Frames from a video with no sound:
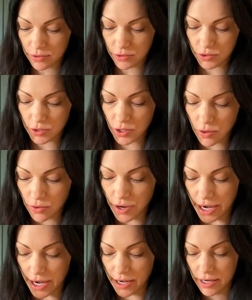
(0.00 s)
They're so
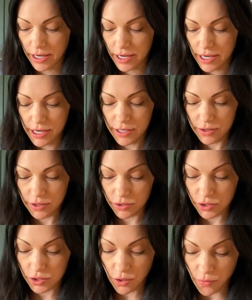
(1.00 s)
great. They're
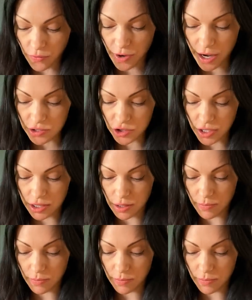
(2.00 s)
so fresh at the